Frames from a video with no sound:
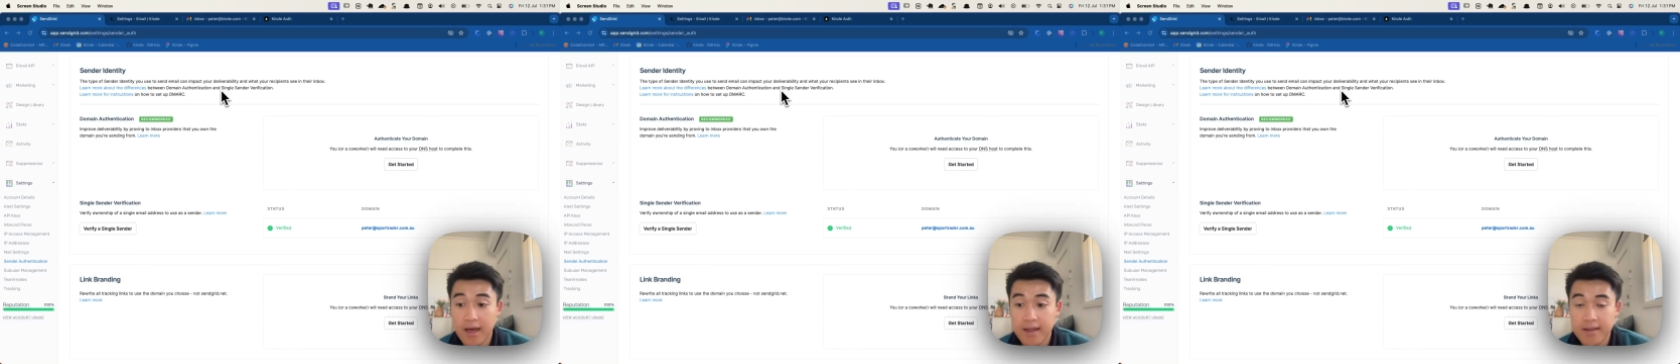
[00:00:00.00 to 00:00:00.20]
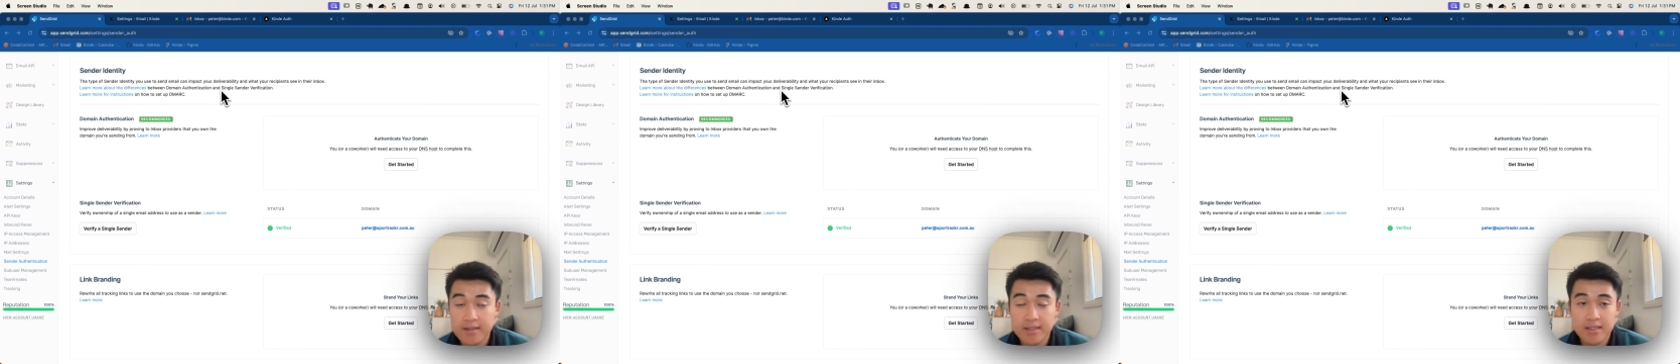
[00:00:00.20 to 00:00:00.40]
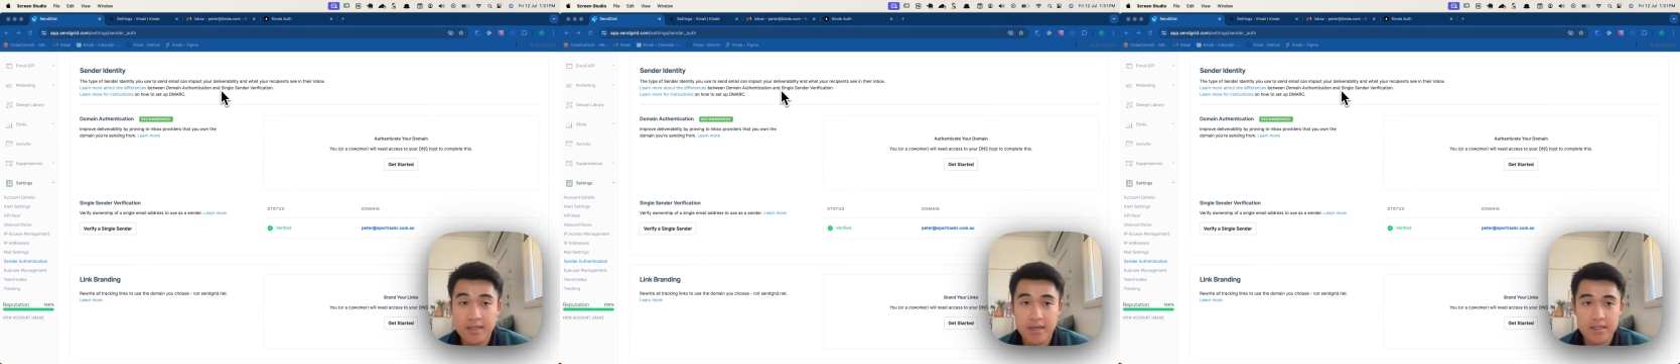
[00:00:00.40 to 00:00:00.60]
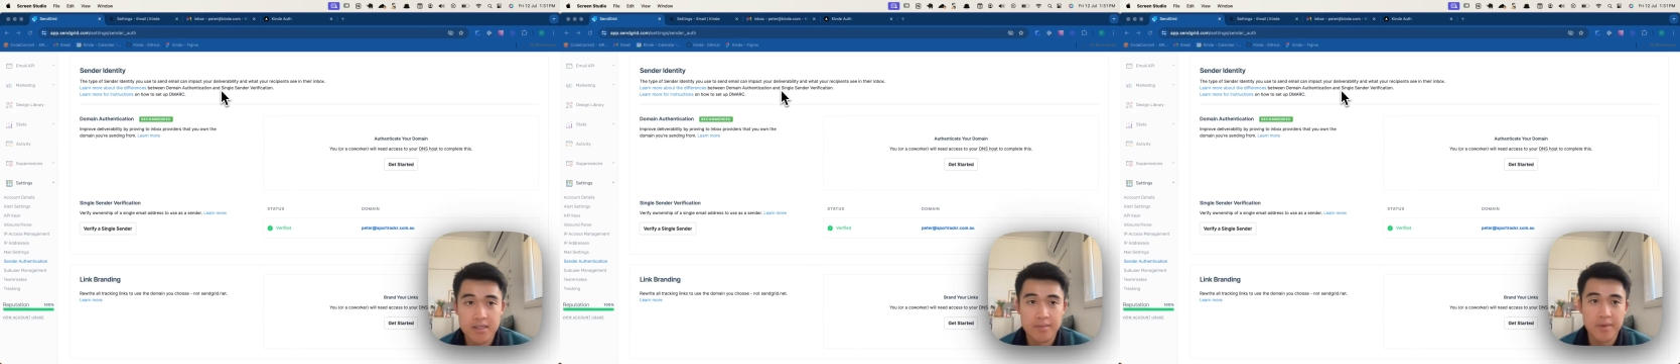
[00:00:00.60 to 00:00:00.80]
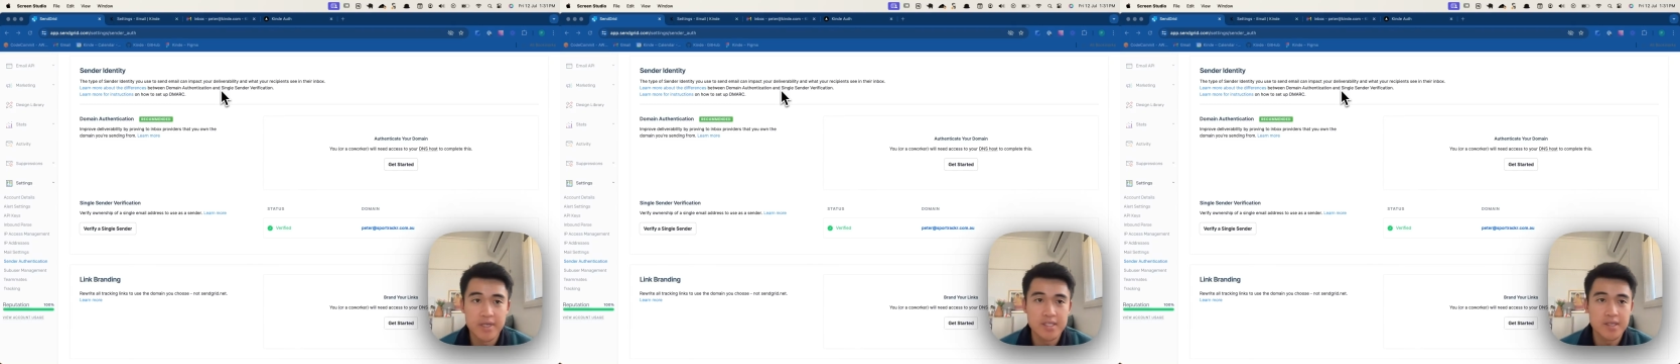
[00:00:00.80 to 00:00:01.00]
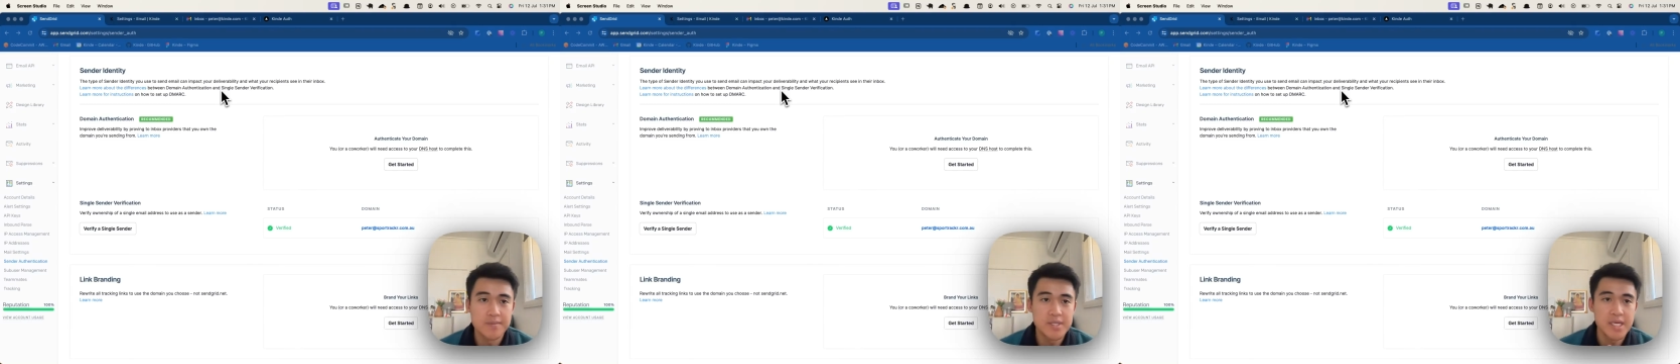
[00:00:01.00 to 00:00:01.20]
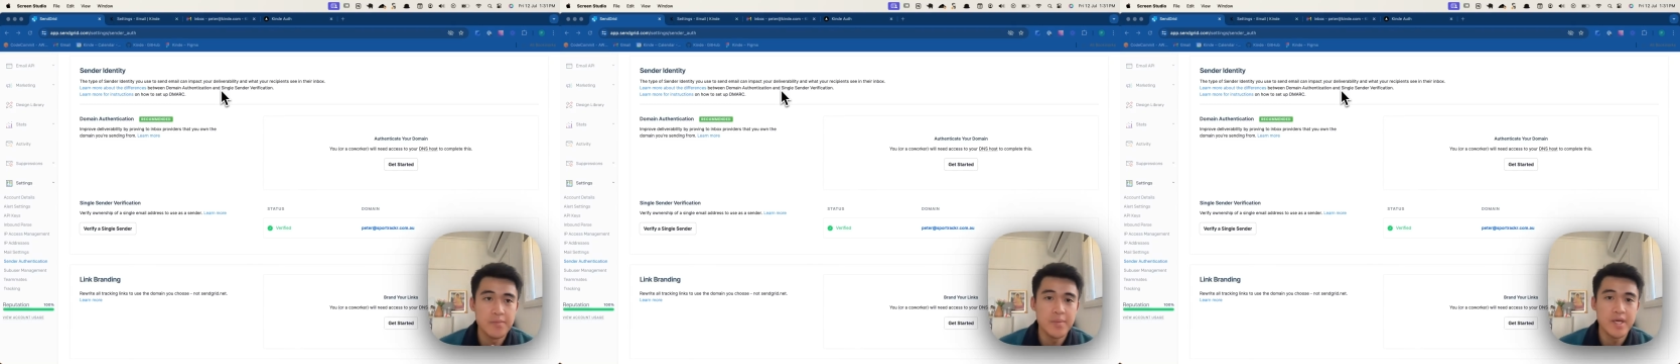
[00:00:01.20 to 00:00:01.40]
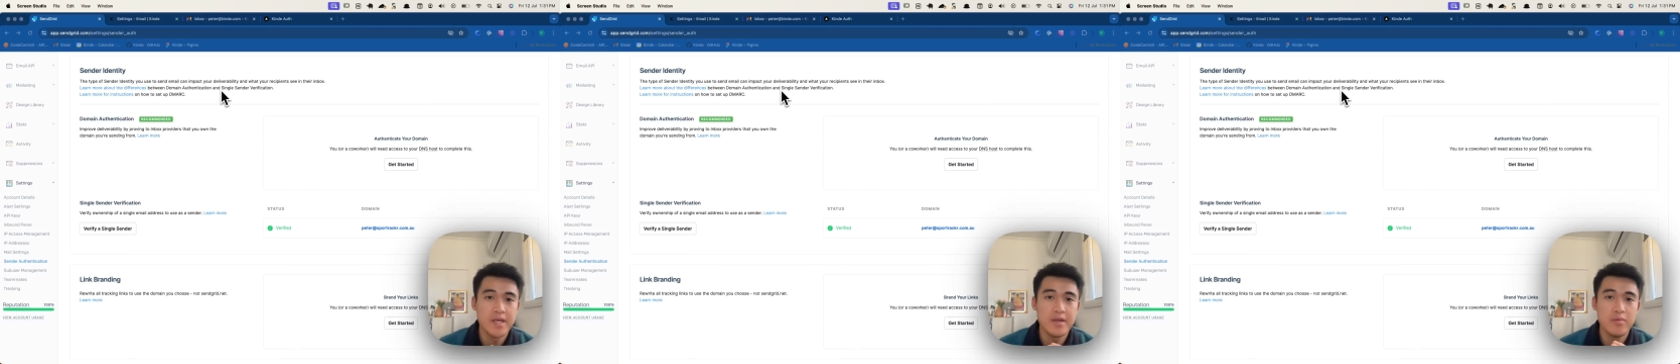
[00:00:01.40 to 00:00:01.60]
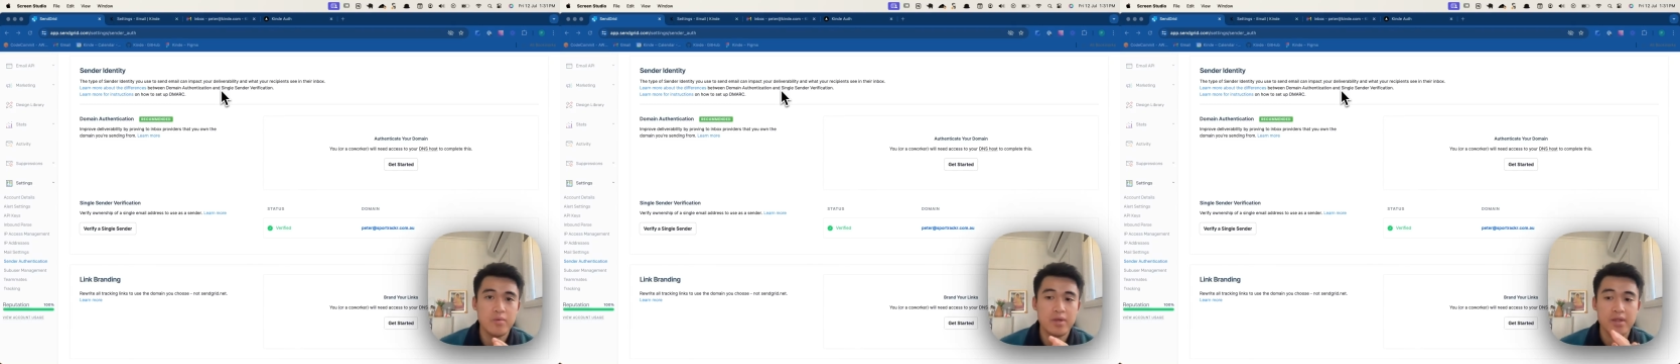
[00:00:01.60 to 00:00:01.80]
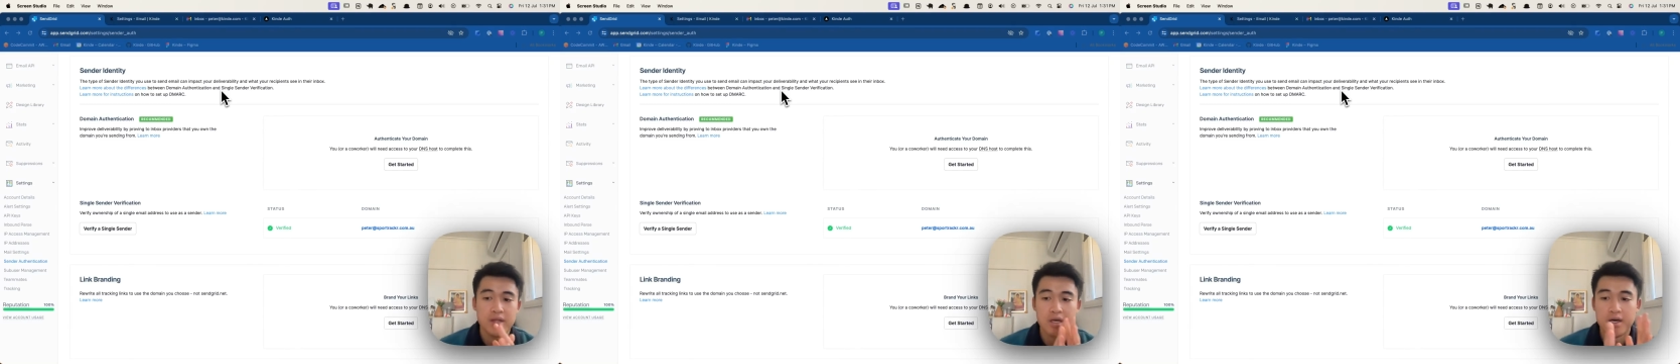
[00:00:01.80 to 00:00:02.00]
This is custom SMTP with